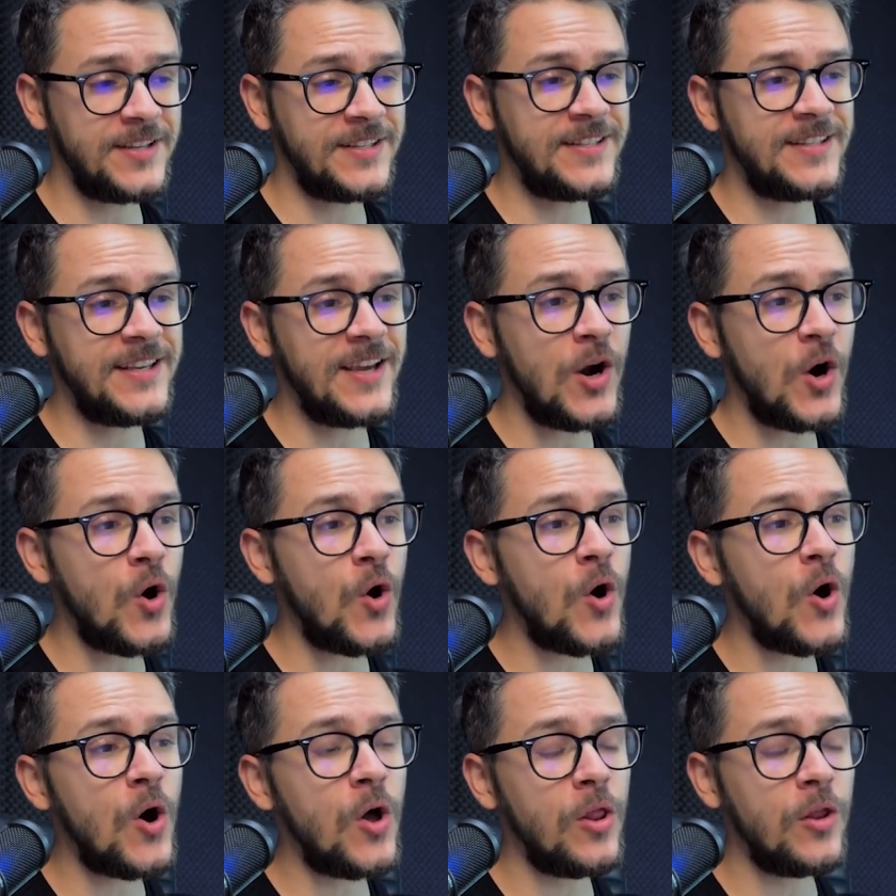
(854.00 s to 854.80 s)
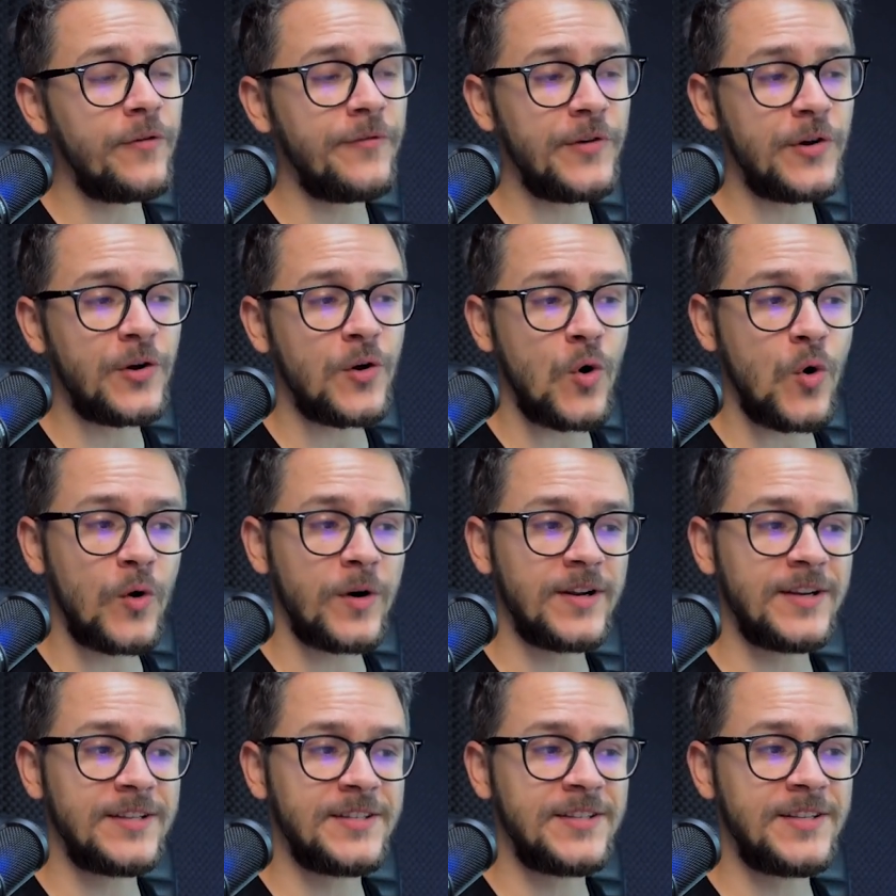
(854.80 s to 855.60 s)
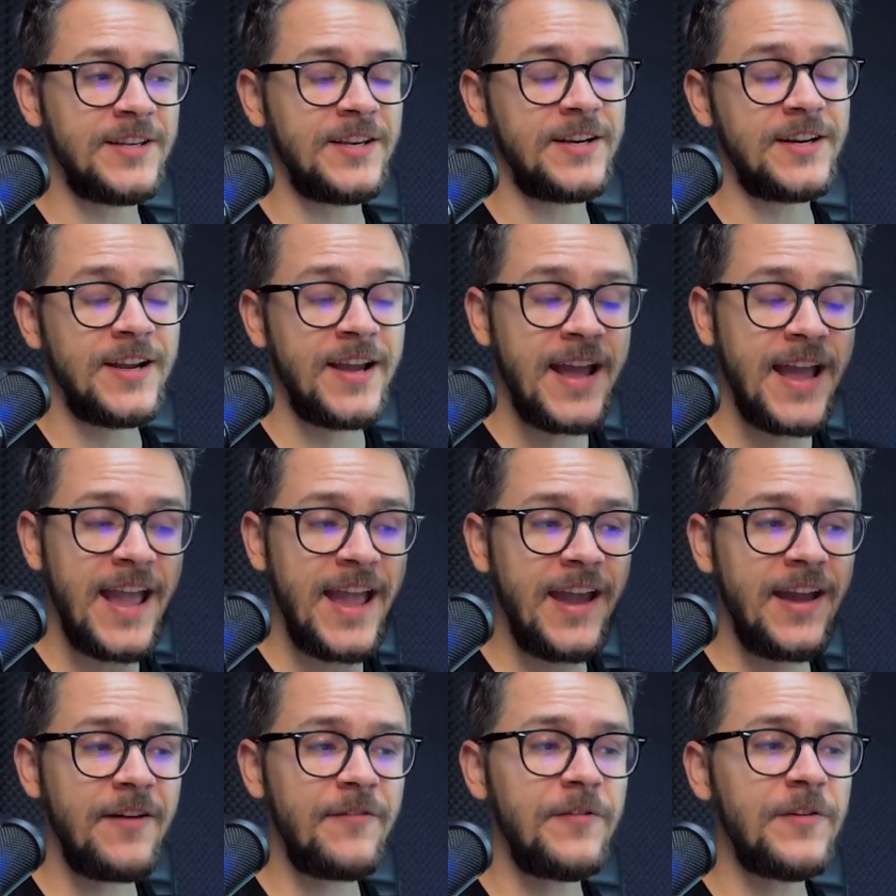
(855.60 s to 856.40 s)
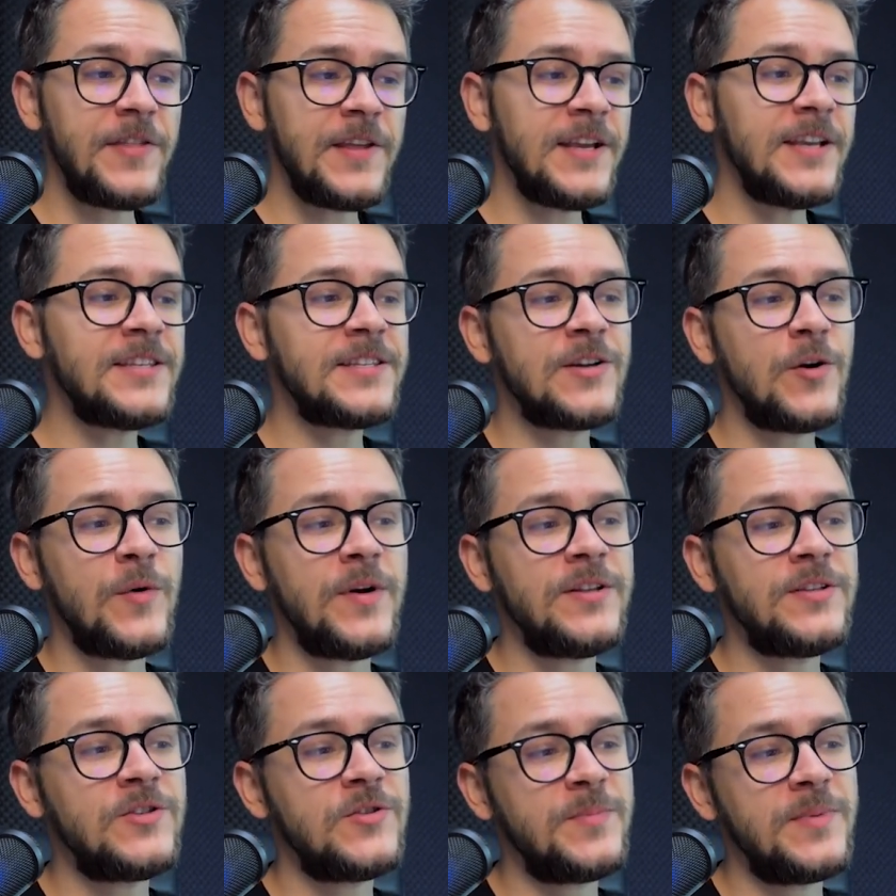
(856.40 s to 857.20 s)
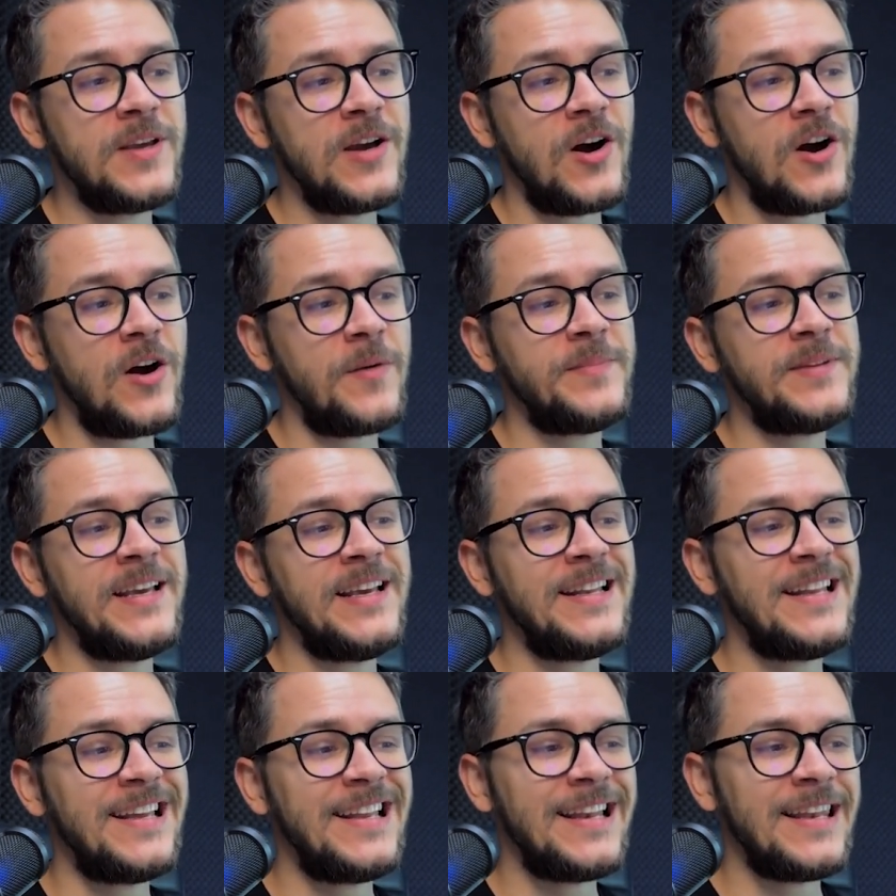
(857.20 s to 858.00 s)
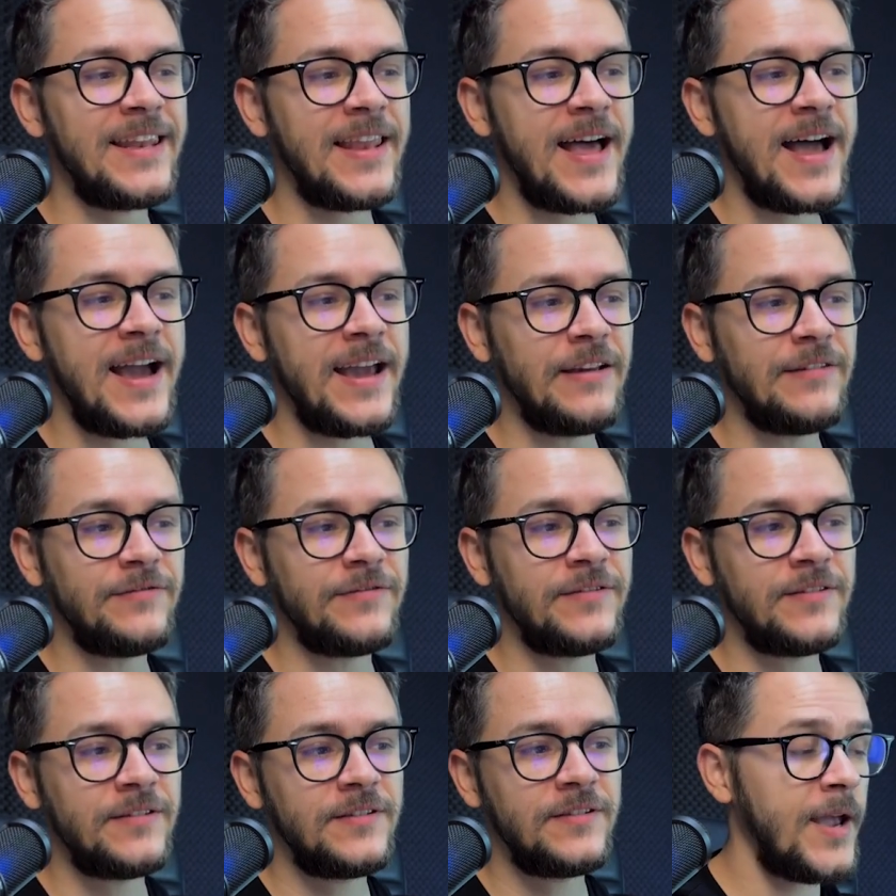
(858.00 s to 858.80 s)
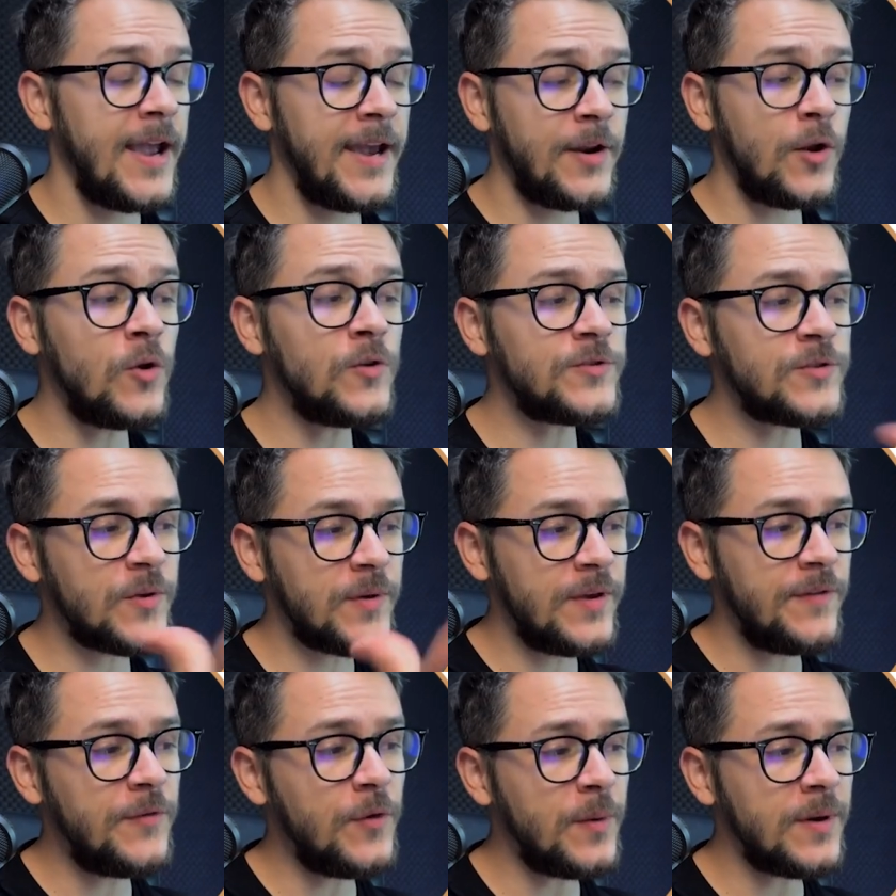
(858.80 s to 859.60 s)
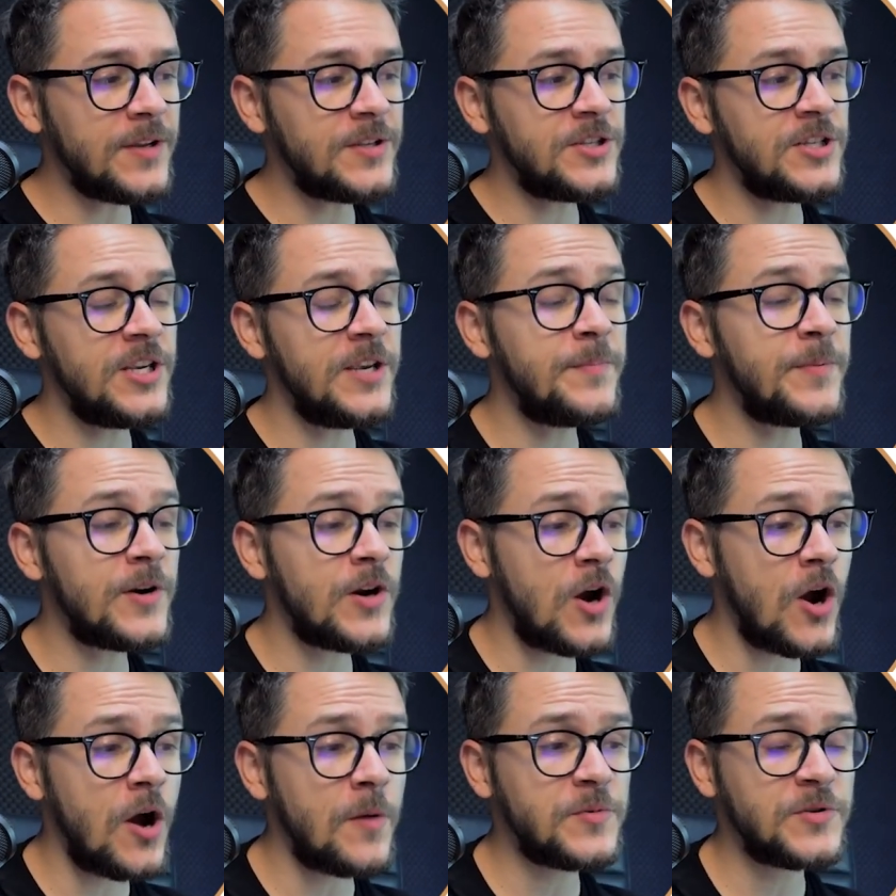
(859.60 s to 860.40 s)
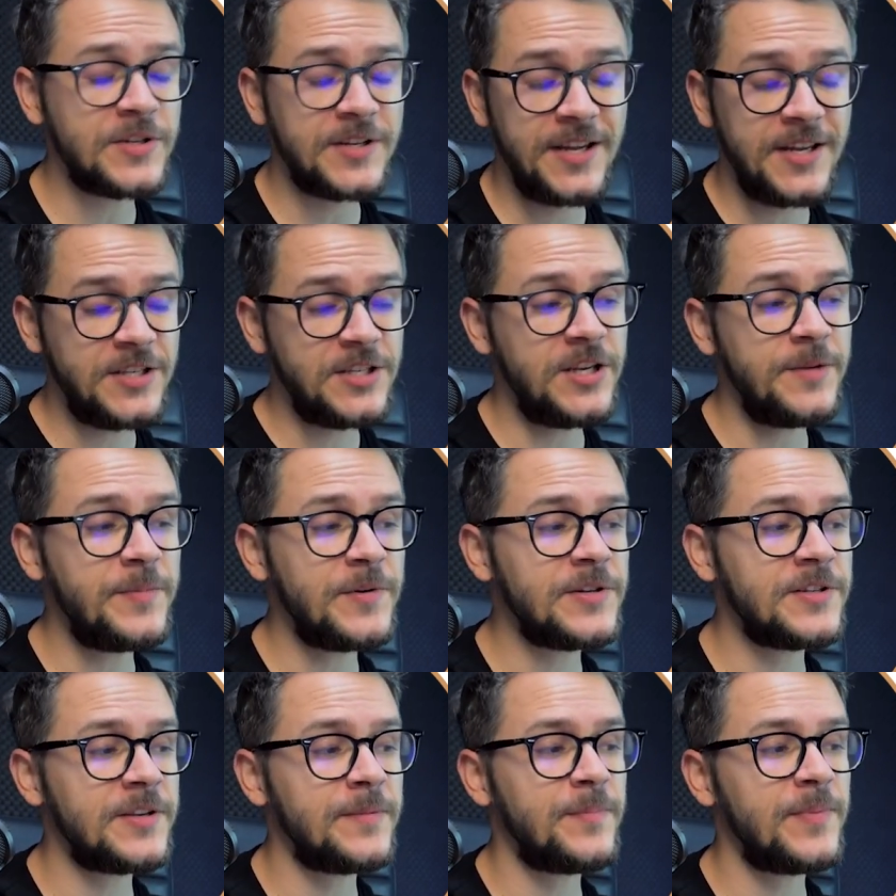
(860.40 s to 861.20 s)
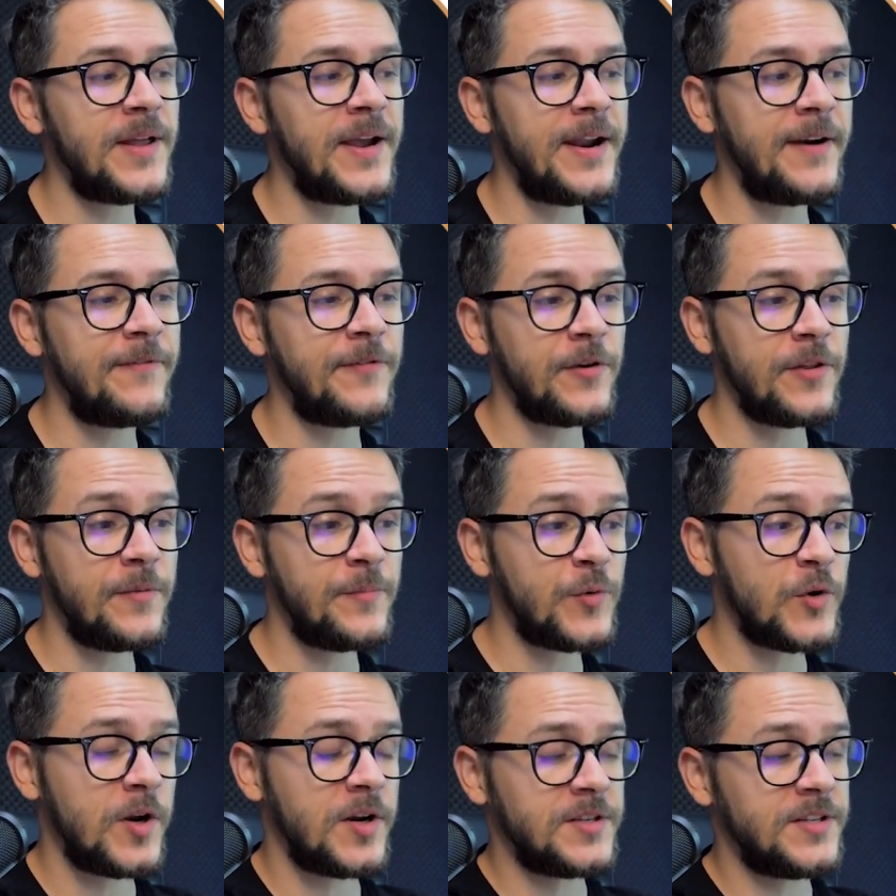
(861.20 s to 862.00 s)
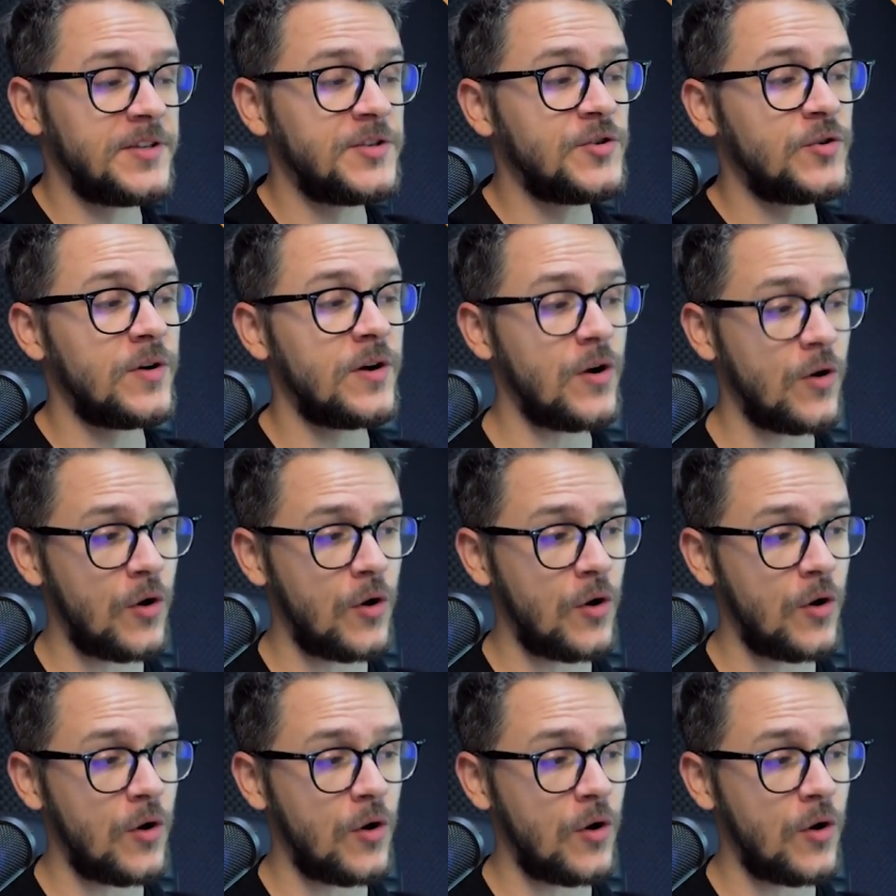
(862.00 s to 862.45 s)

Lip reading: to see all of your orders here. Everything is going to be updated live. And also, if you want a cheaper option, a cheaper supplier for the products that you're